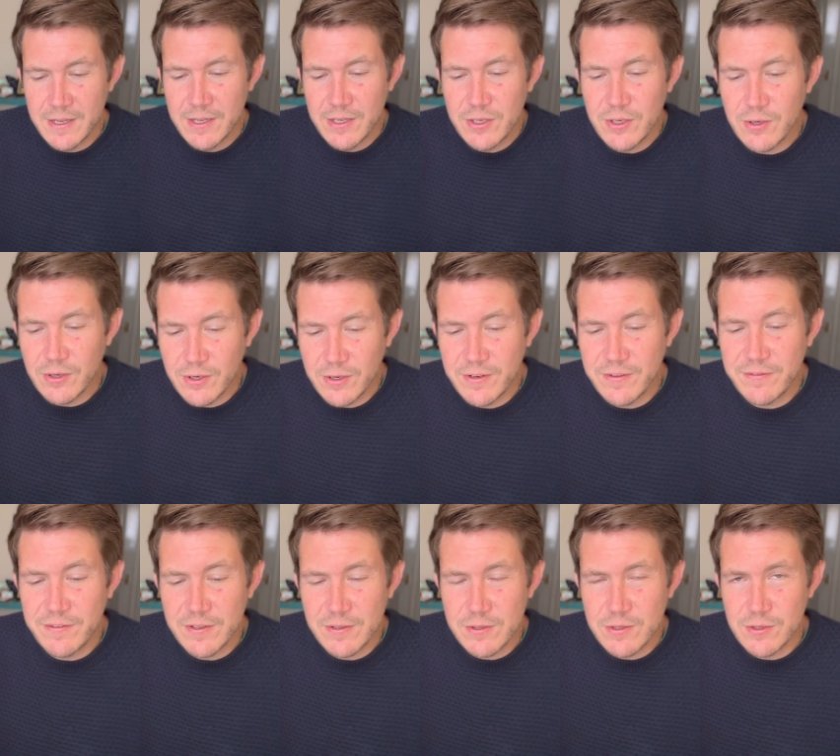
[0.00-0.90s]
You're going to
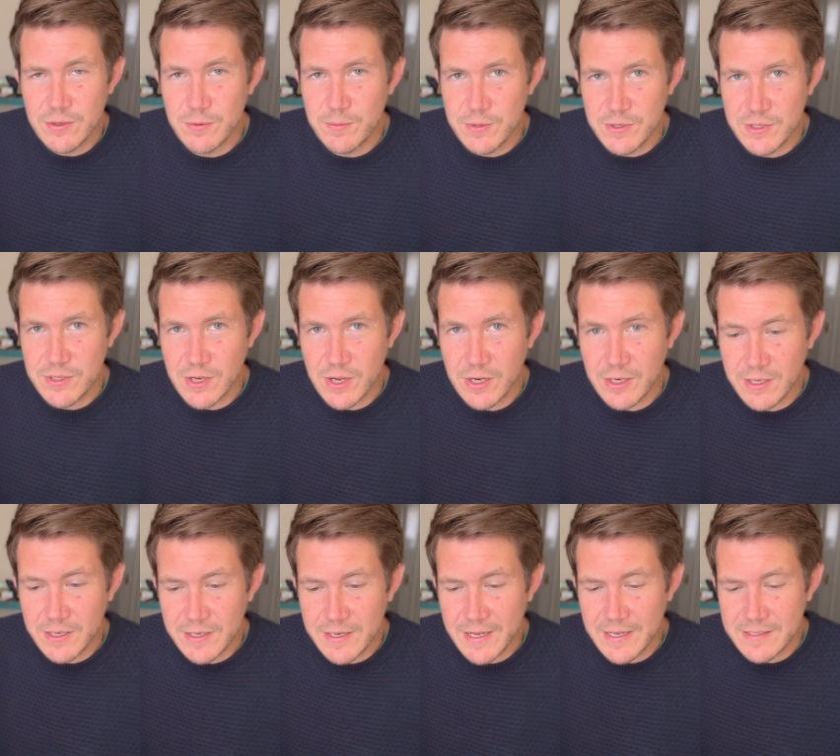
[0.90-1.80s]
feel super
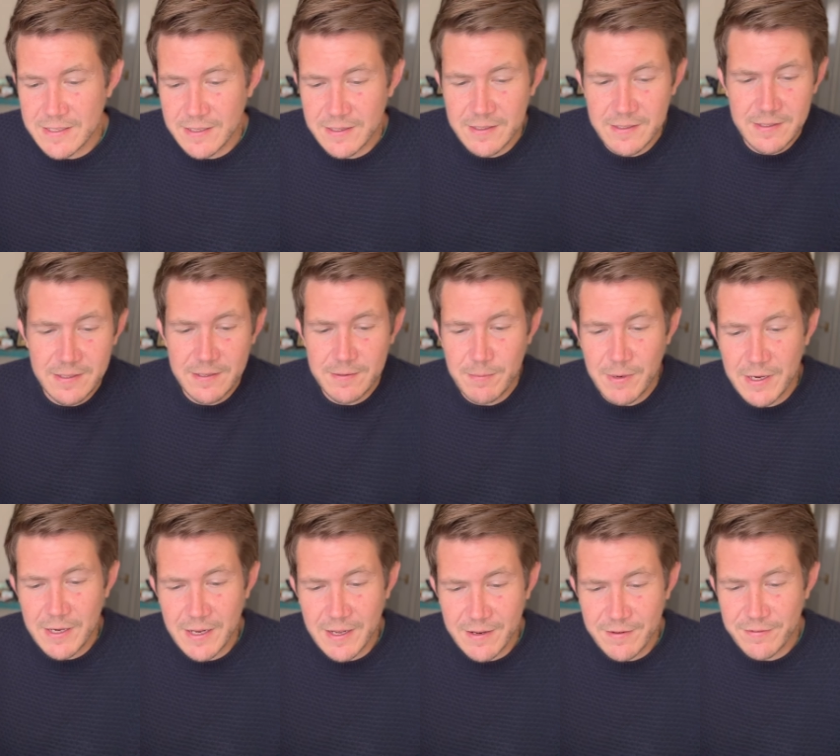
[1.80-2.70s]
solid, as in this is my
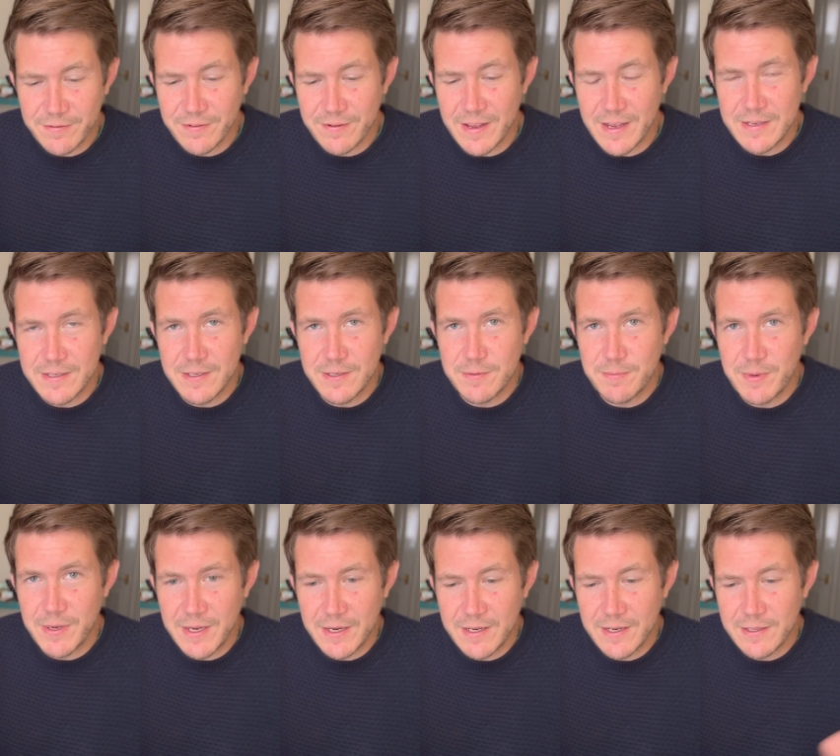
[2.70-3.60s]
life as it's been,